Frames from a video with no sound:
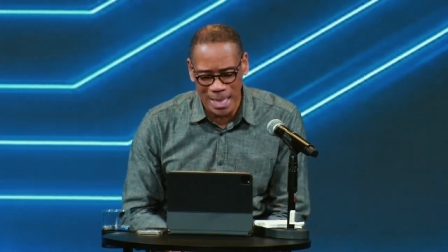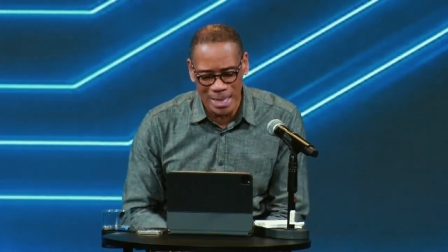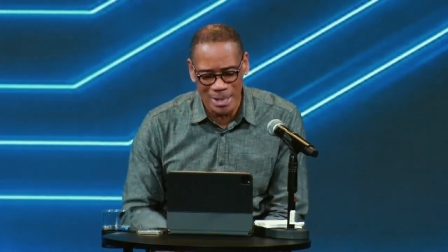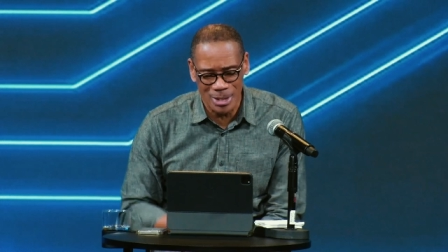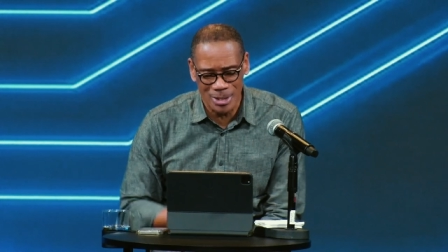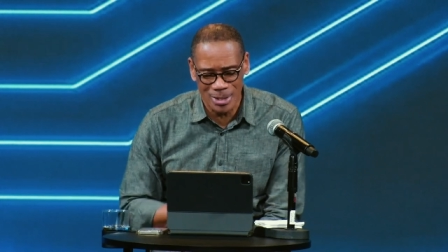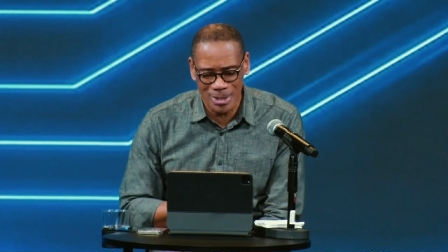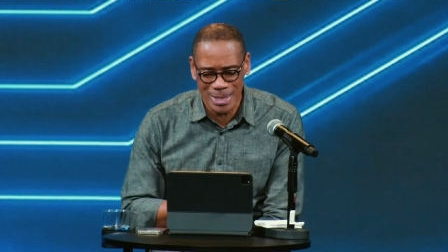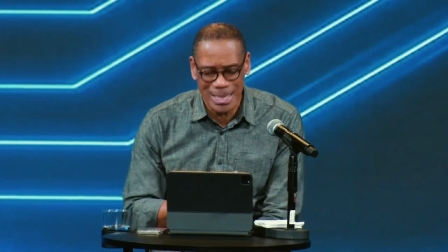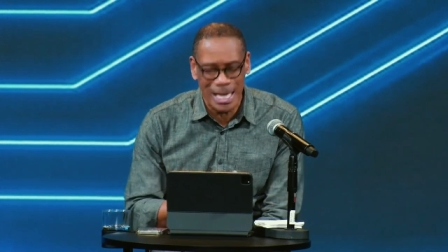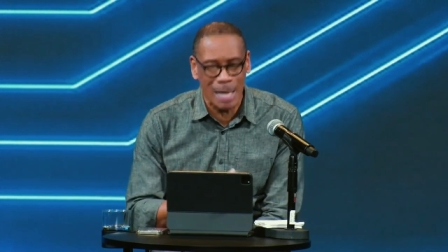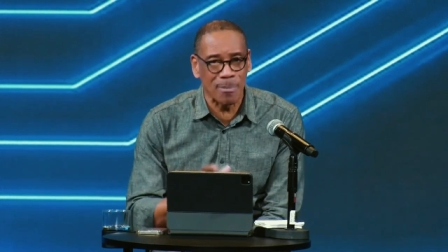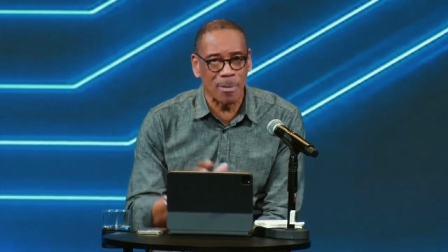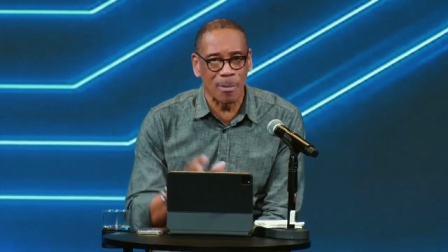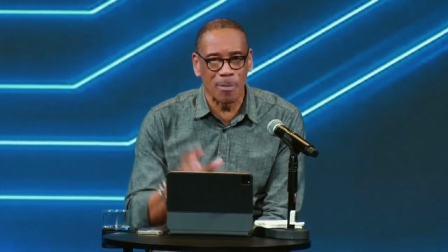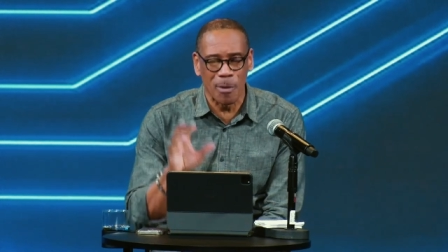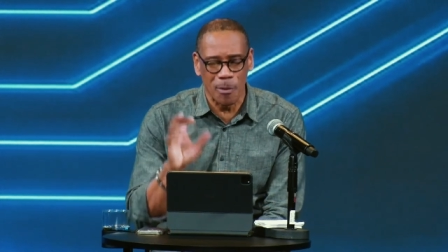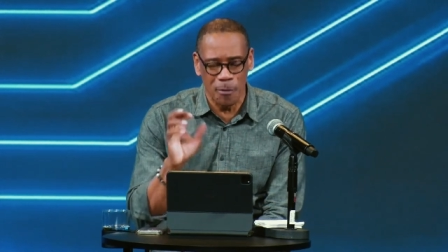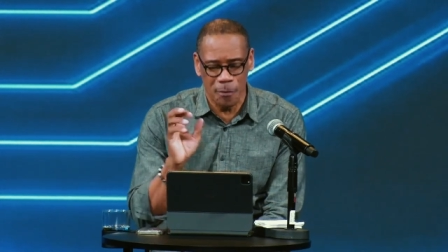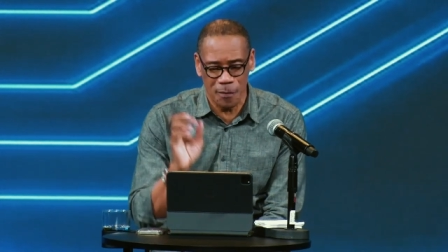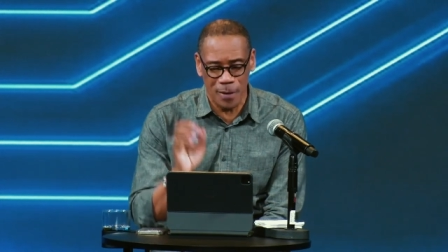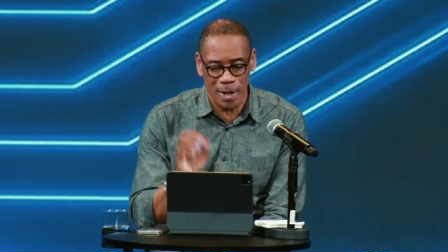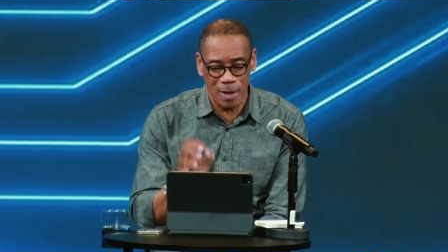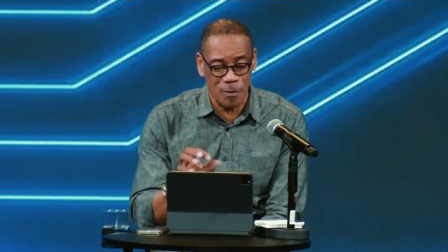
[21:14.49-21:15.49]

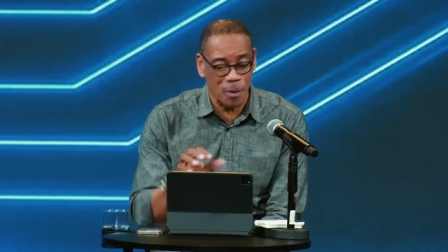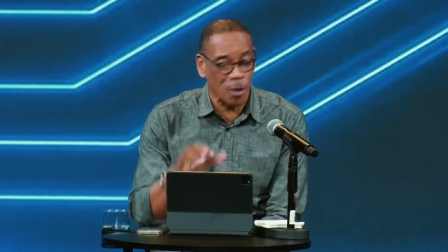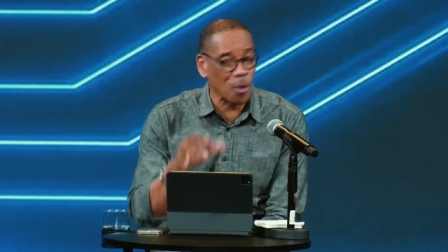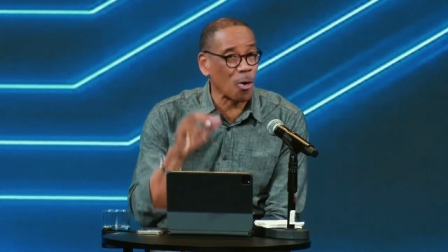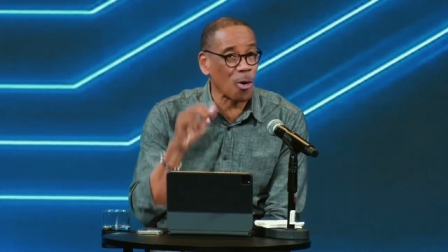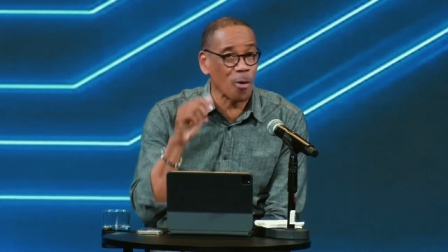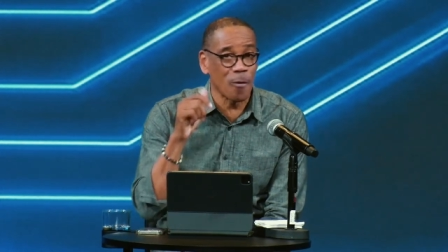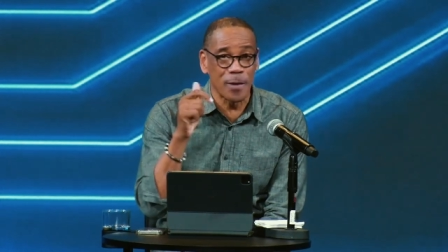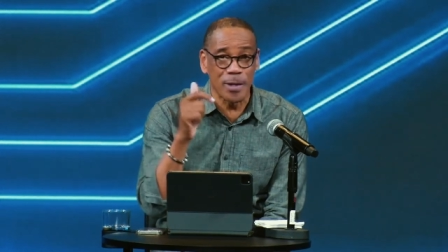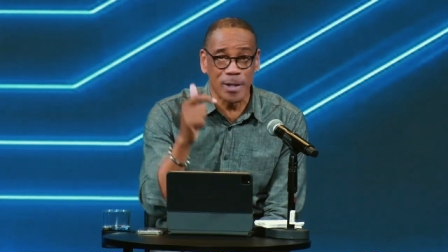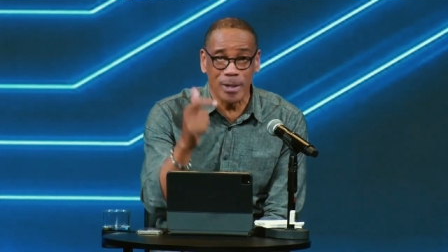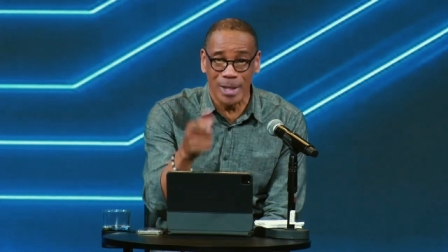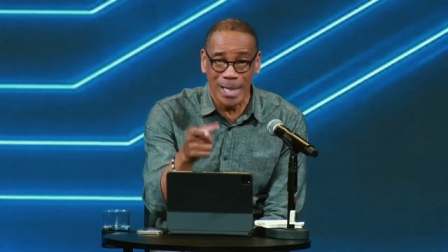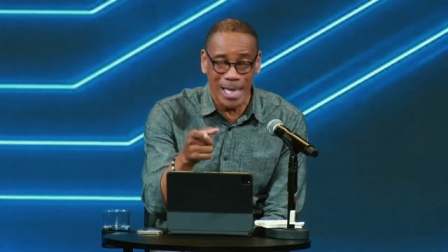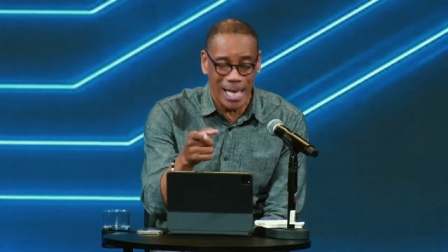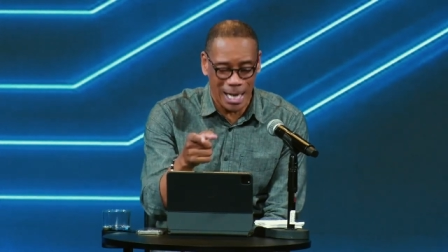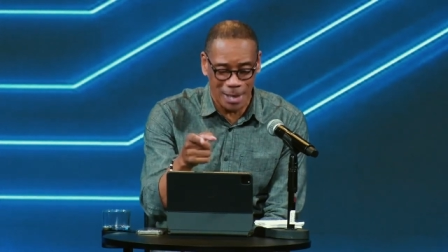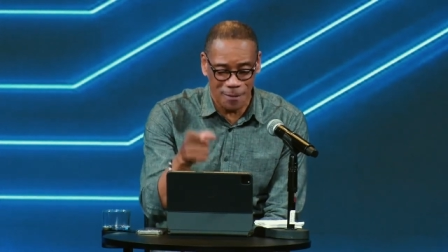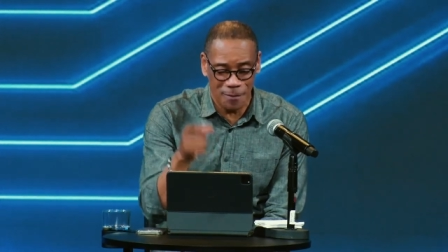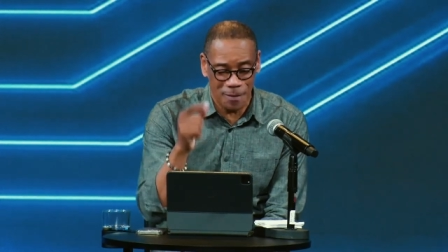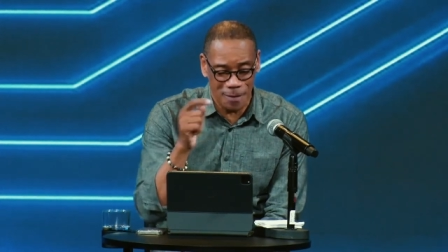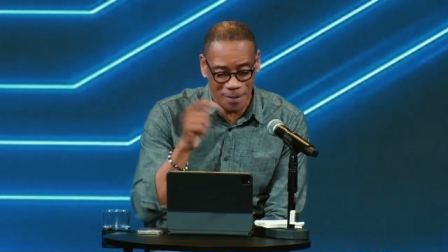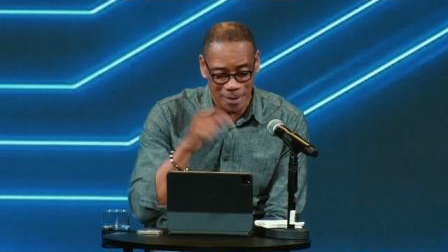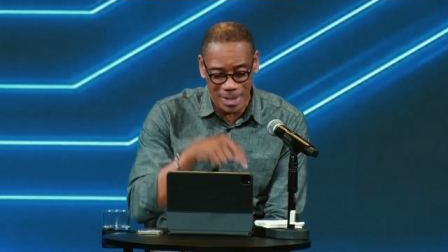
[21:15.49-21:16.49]
unstoppable favor over your
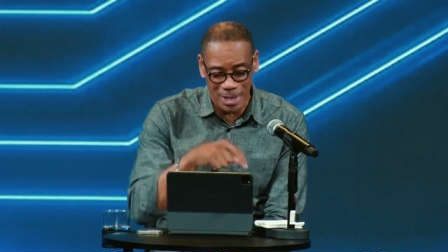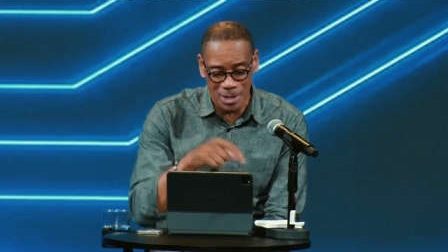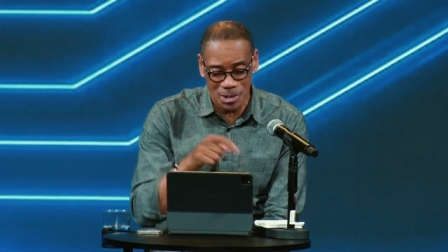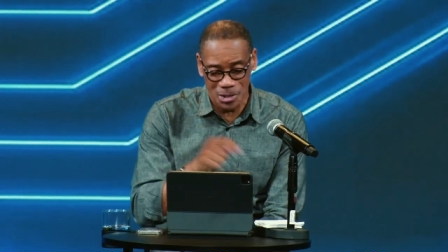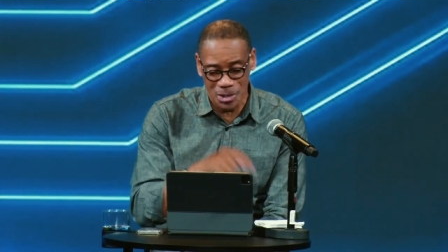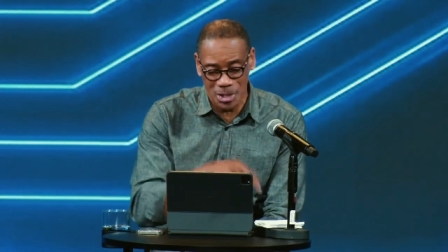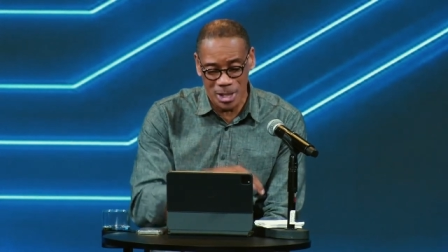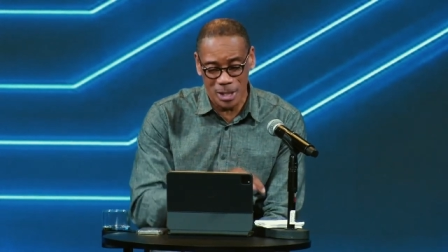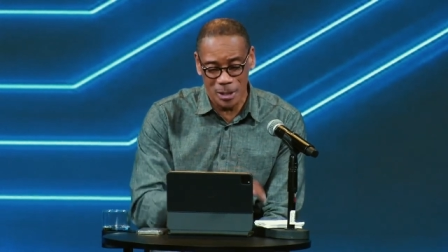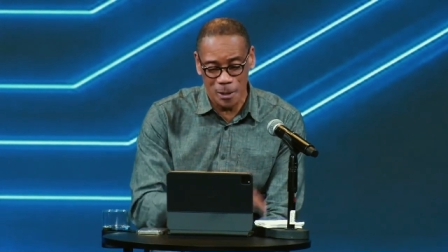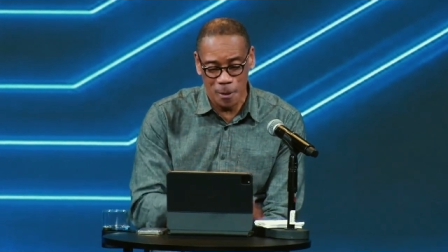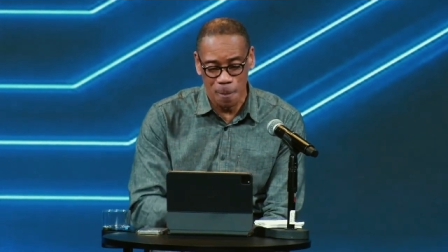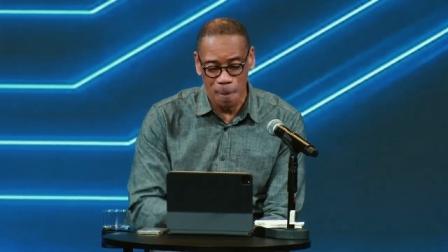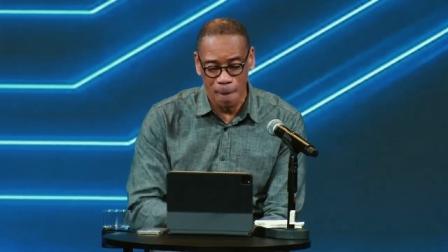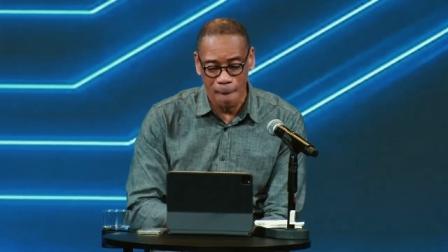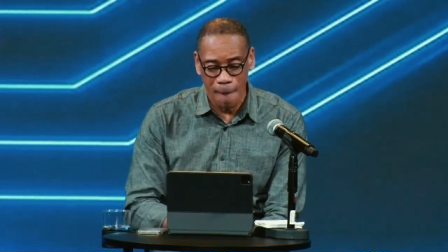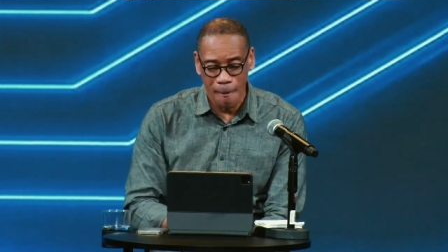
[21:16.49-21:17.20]
life this year.